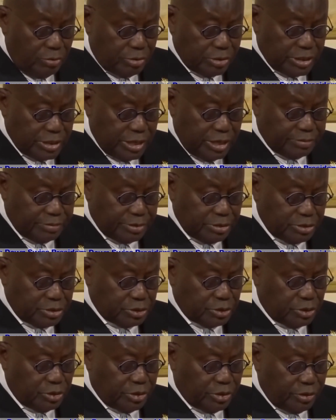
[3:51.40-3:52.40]
which helped
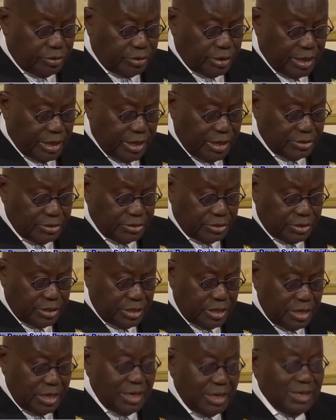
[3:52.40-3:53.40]
ensure that the country
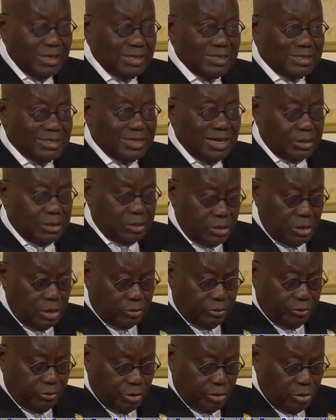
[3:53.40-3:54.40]
did
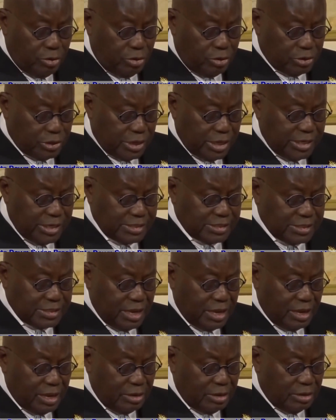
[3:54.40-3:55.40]
not record a
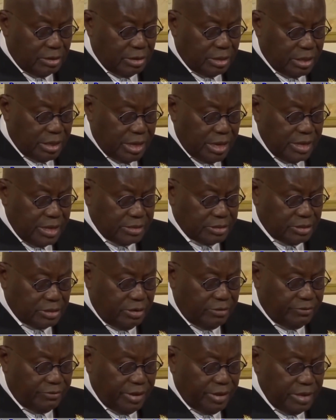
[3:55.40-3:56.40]
single case
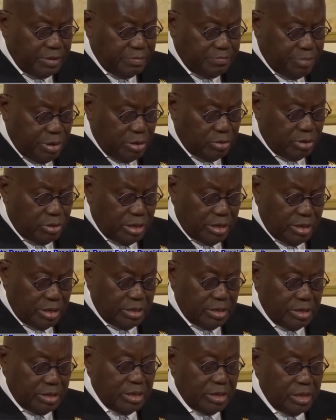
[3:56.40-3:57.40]
of Ebola,
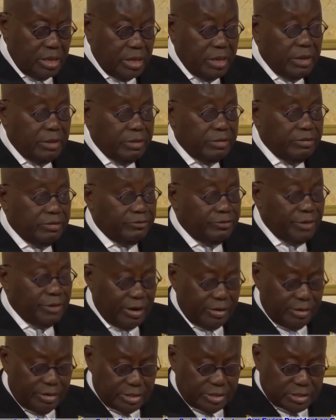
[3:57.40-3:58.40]
the
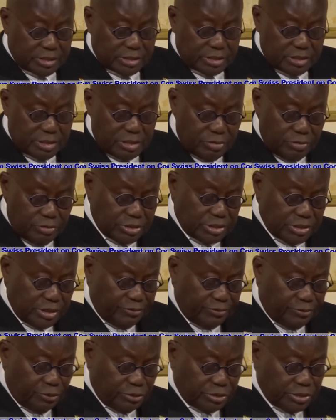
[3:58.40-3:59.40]
virus which
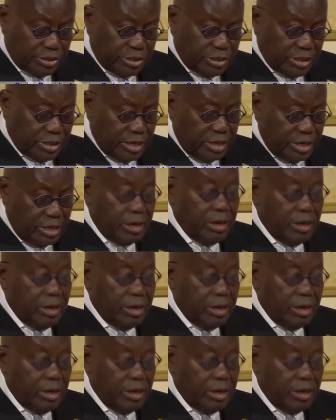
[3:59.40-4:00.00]
unfortunately